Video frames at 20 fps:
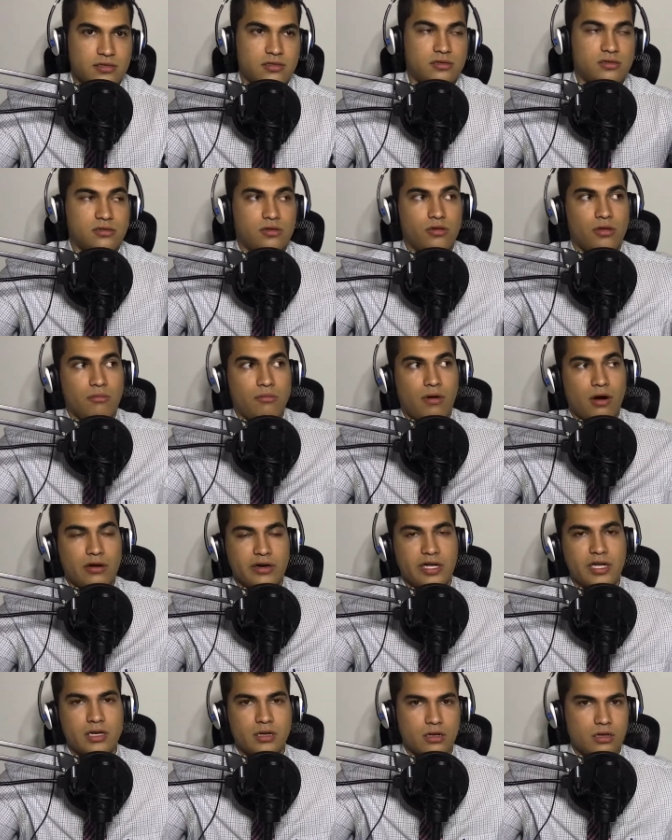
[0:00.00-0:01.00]
So the
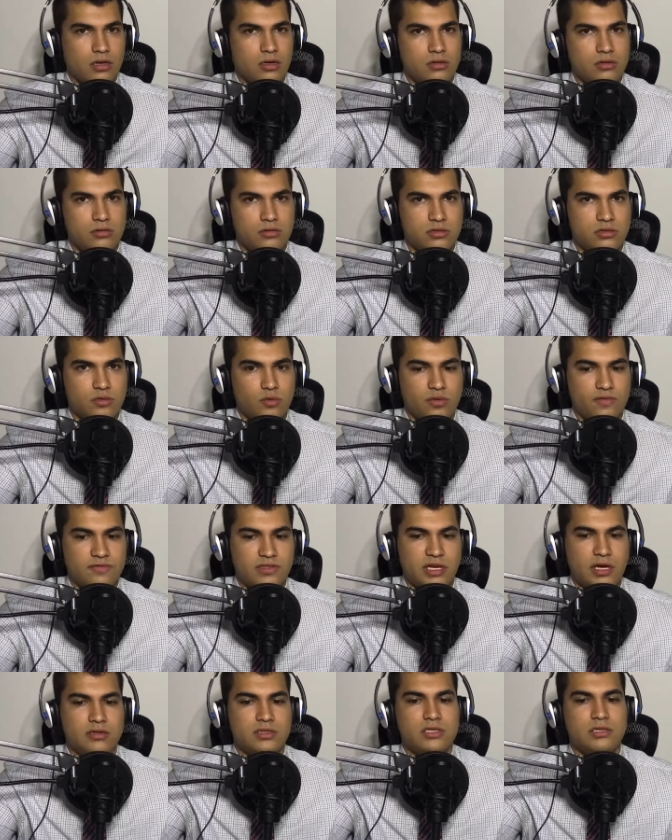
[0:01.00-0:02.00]
market closed with
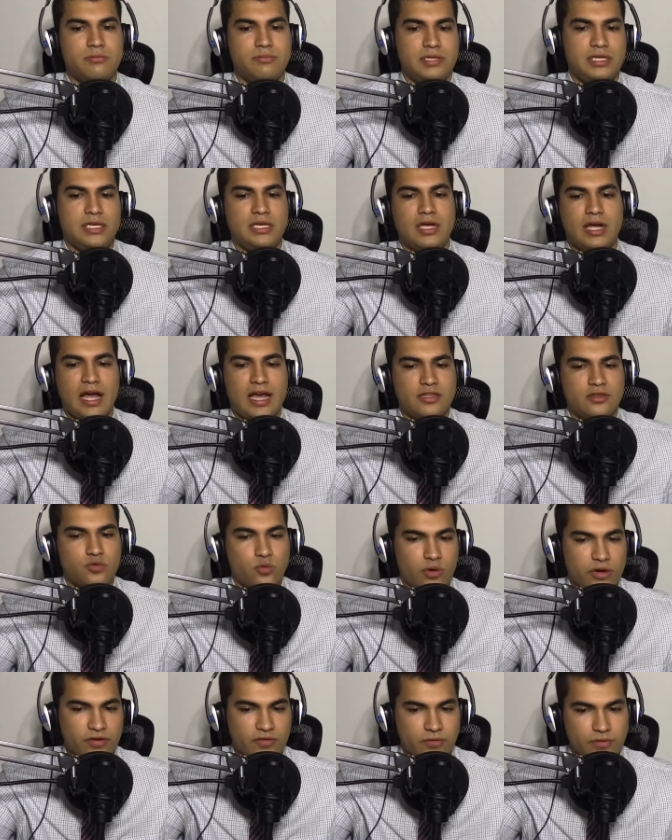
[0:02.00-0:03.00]
Delta being at
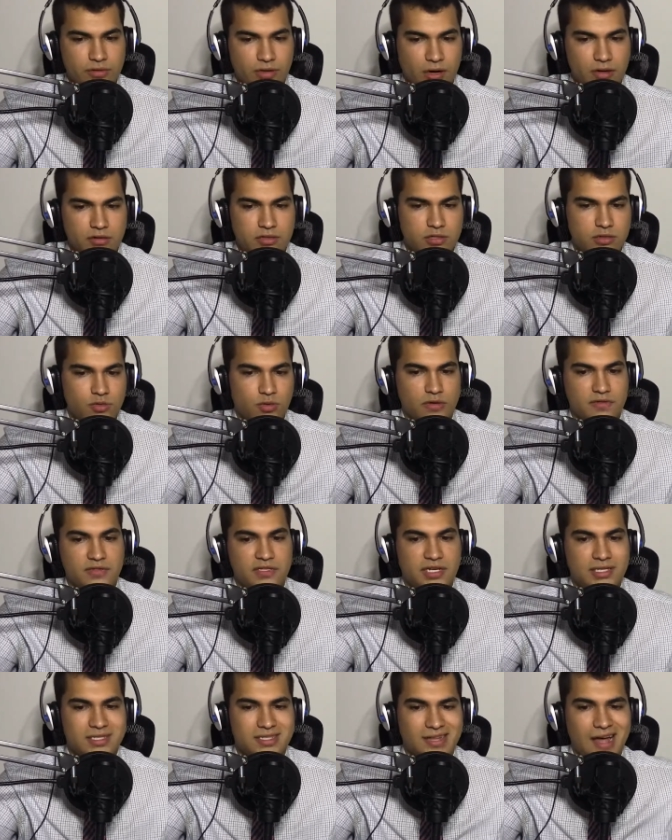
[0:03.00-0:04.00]

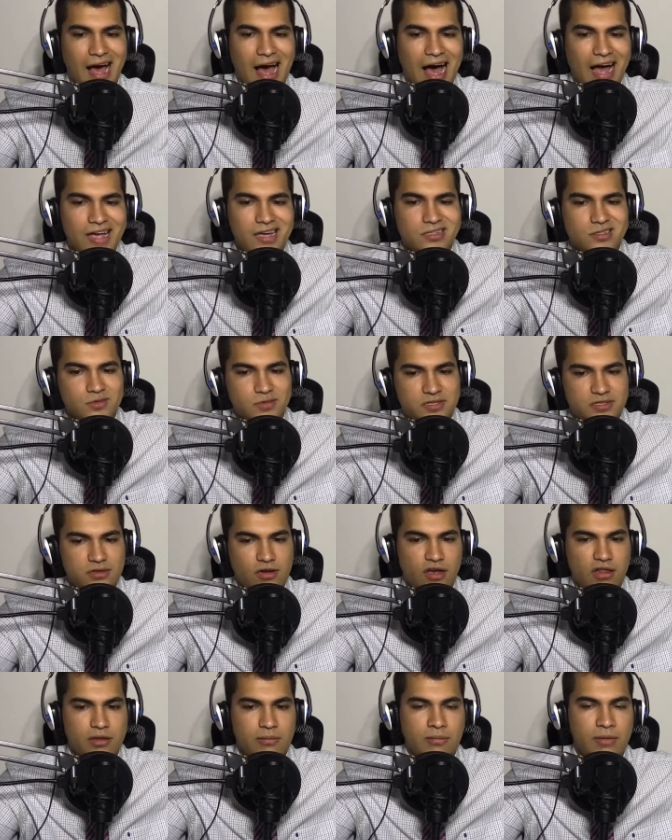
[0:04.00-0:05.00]
$24.12. The highest we saw
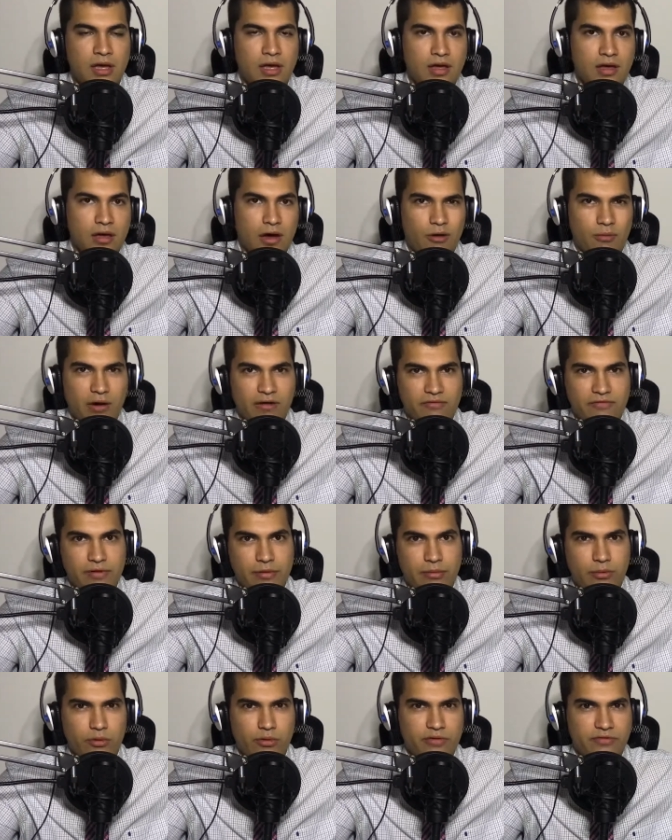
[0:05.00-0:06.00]
them around
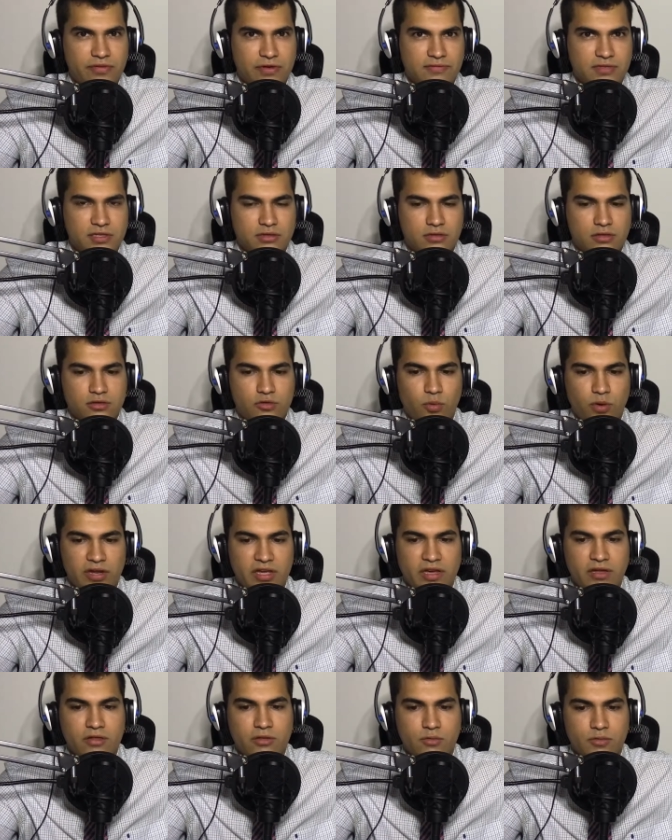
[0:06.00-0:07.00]
February 15th to
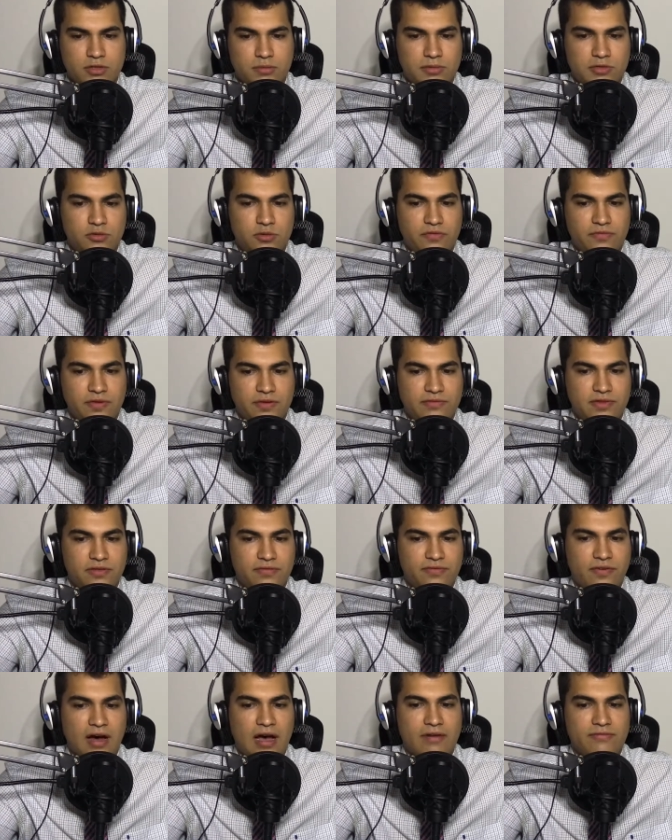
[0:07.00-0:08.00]
20th was between
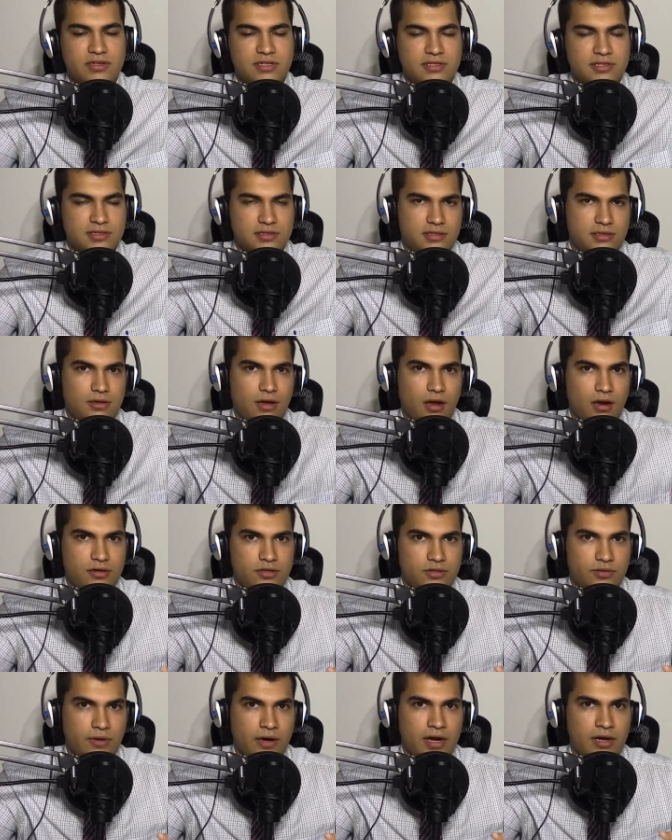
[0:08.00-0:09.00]
$55 to
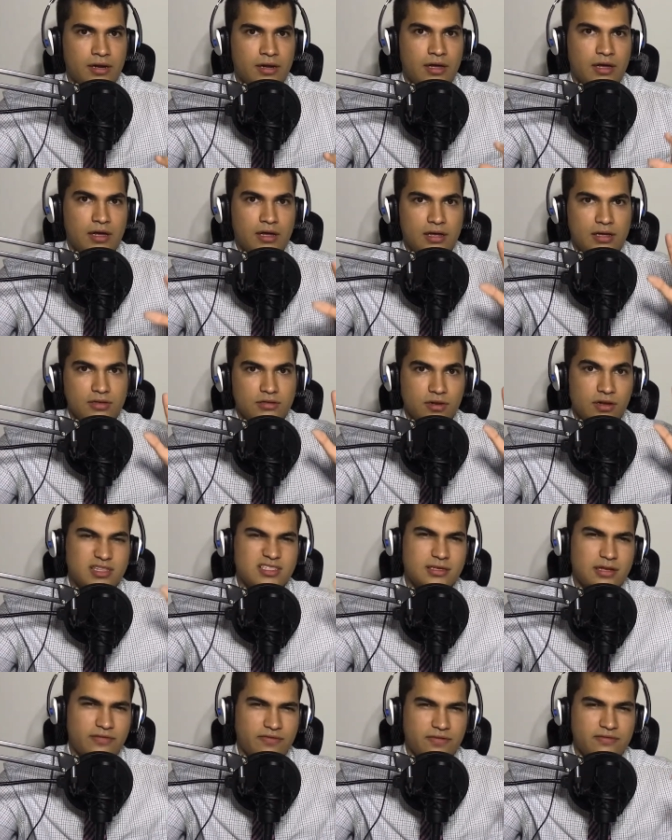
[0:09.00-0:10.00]
$60, right? So let's
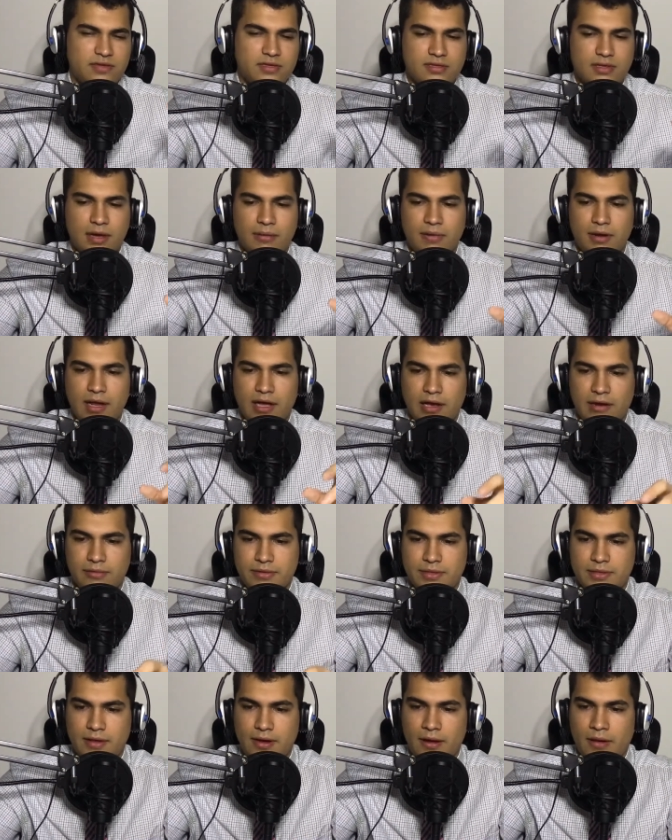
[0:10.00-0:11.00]
say 57, like I was
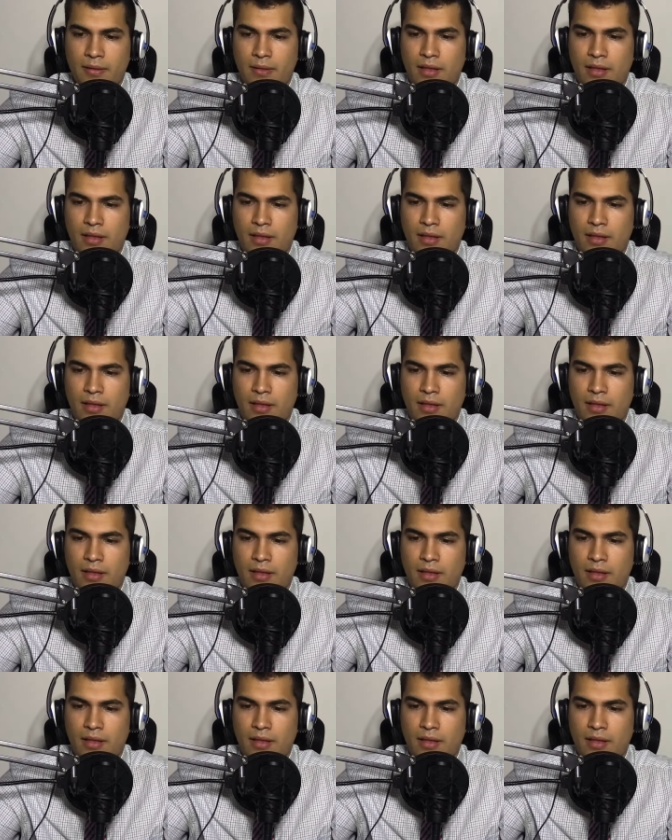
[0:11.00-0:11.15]
saying.